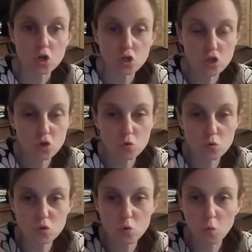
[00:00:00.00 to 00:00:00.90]

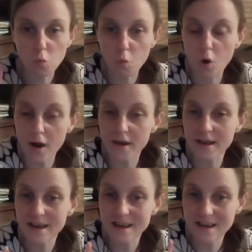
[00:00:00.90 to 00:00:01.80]
Choose
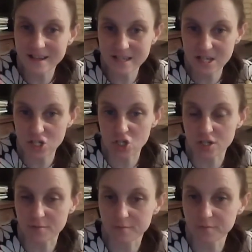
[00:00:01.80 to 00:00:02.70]
one intention.